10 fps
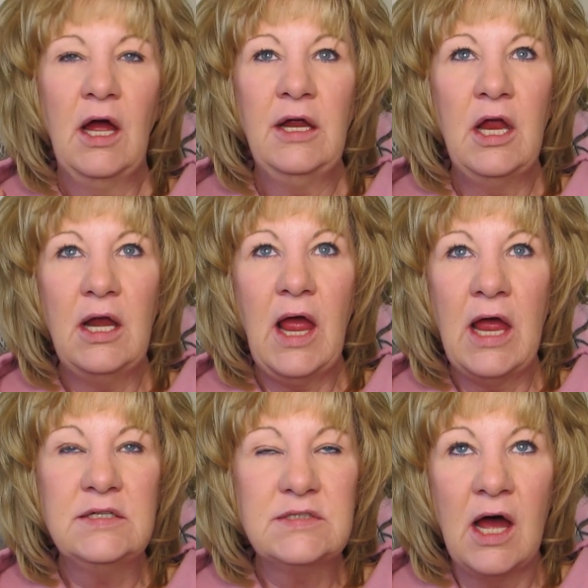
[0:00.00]
I get
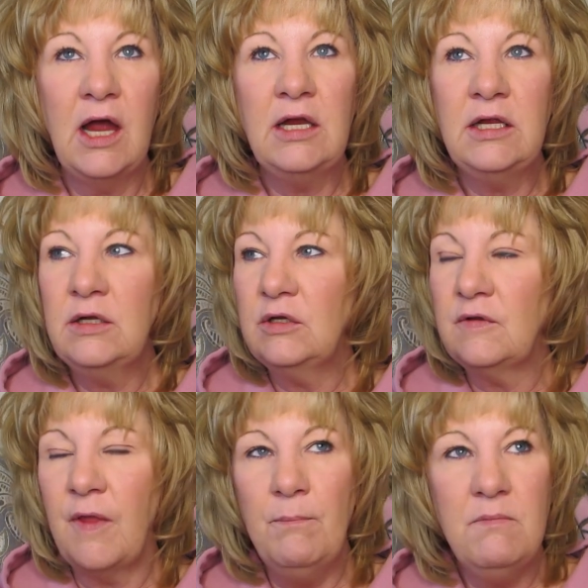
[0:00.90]
anxiety
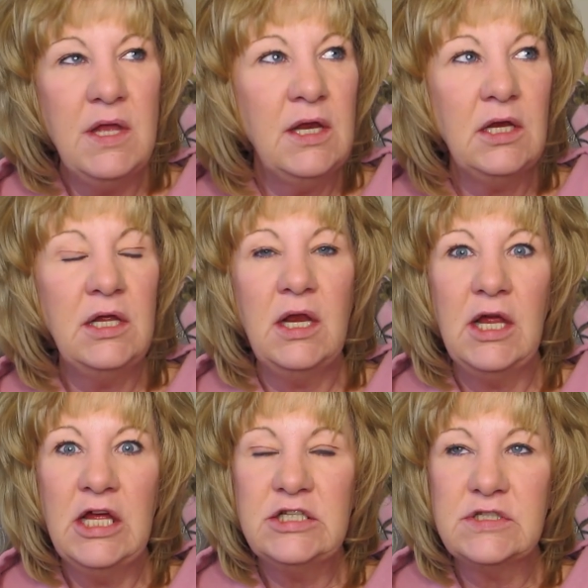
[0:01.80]
the minute it
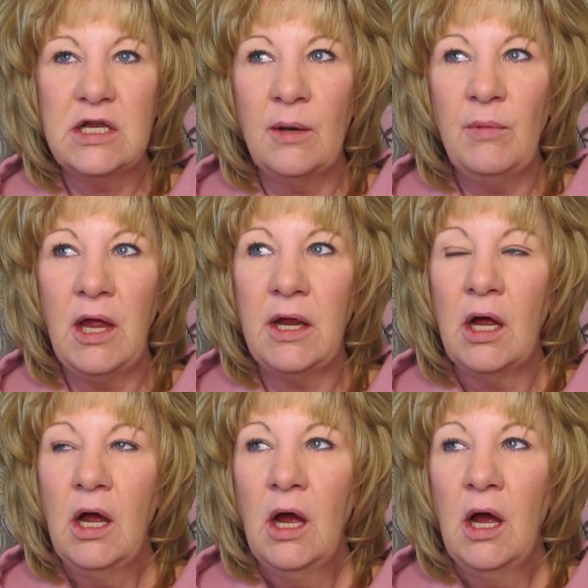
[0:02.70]
hits and I'm like,